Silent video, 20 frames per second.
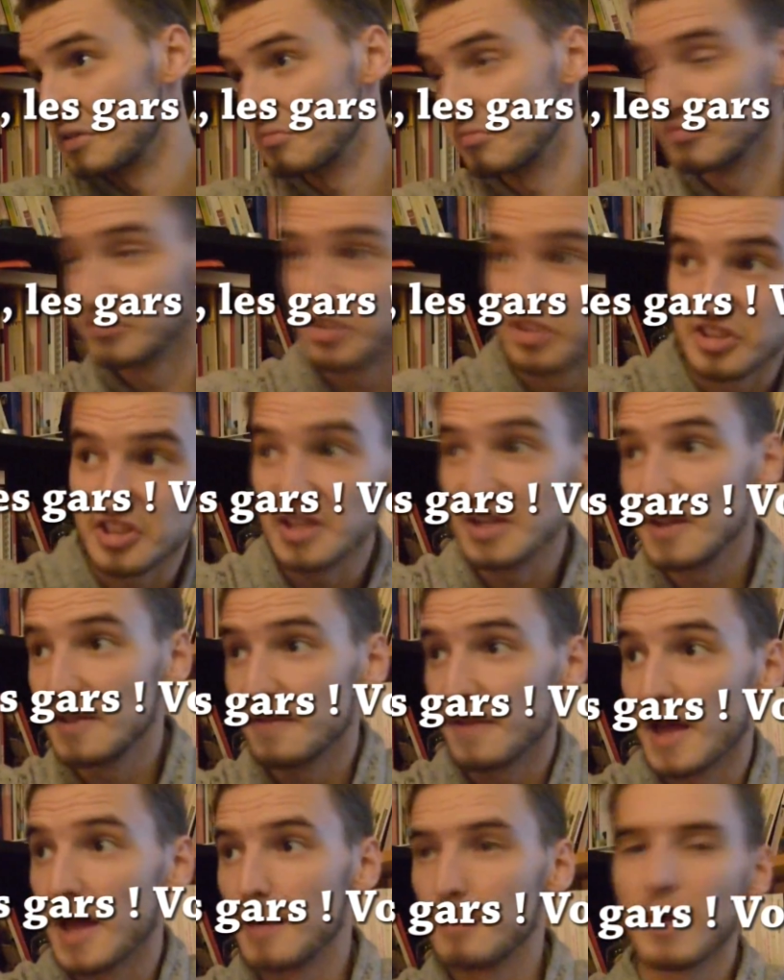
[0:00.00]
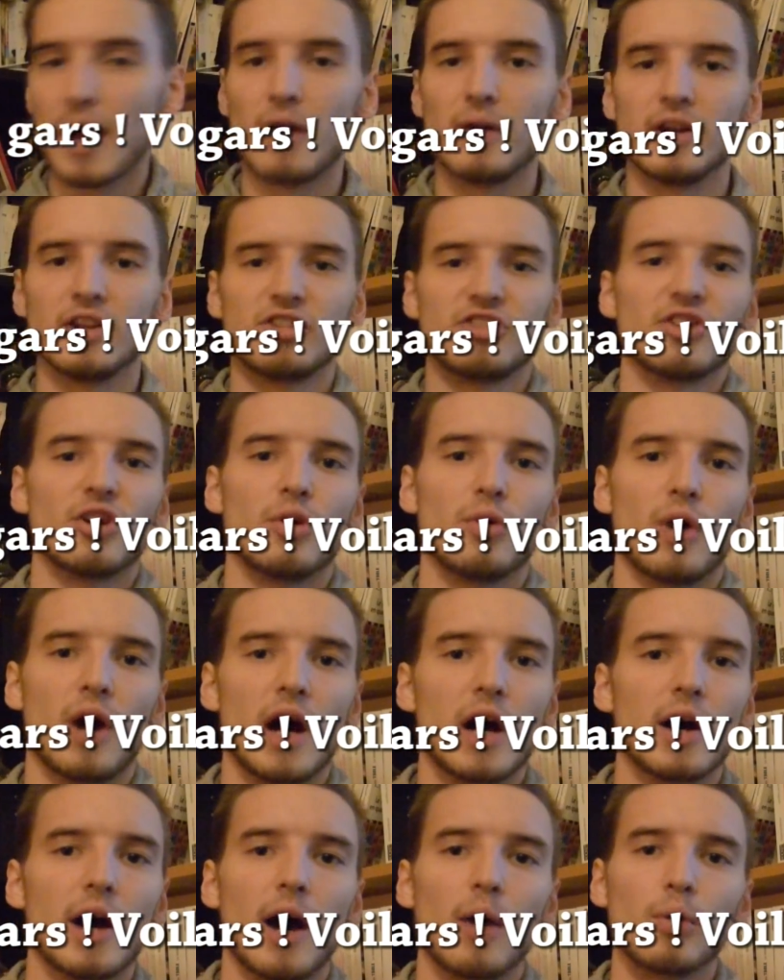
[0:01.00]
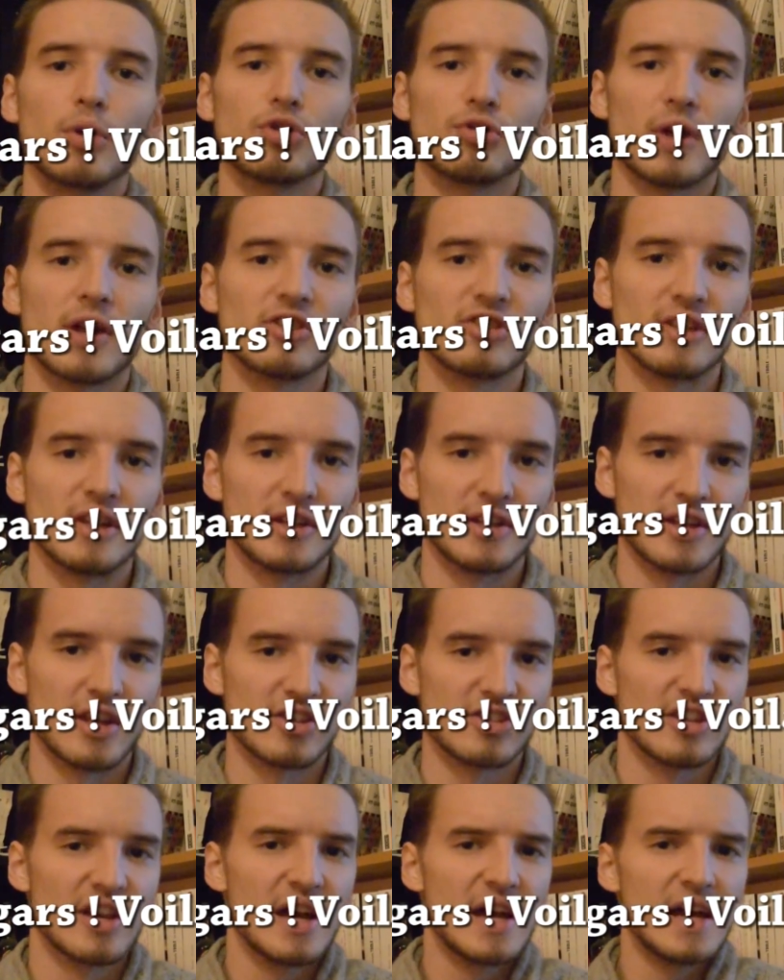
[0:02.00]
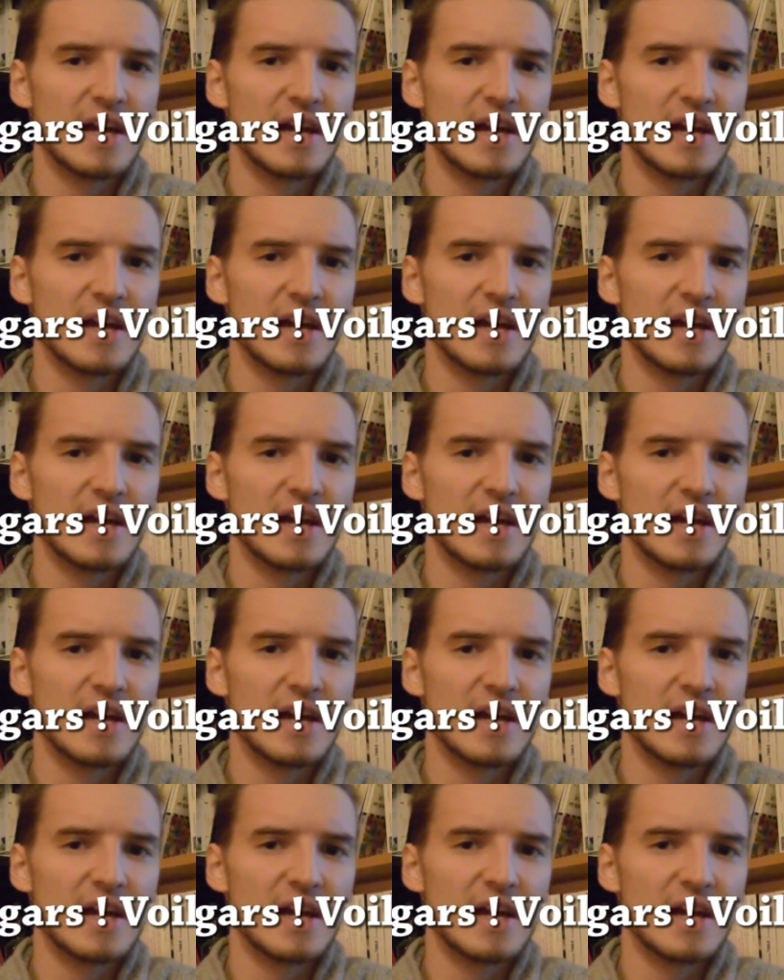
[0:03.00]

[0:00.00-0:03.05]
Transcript: see there Mary. So I would translate it as,